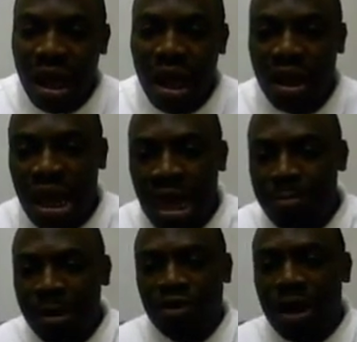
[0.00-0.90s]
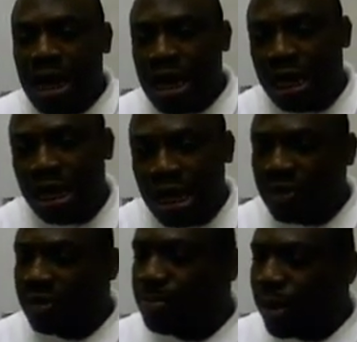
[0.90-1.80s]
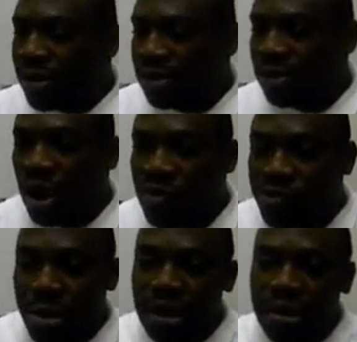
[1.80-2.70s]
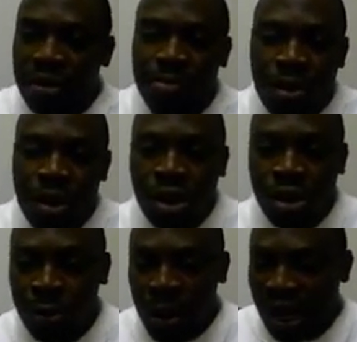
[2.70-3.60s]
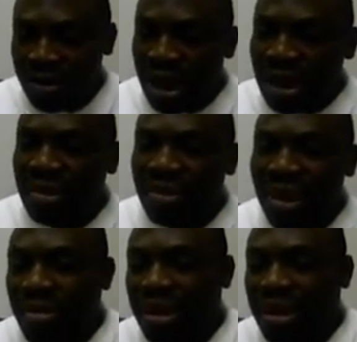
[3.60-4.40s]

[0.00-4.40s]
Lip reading: Now, in between this process of building, you'll understand that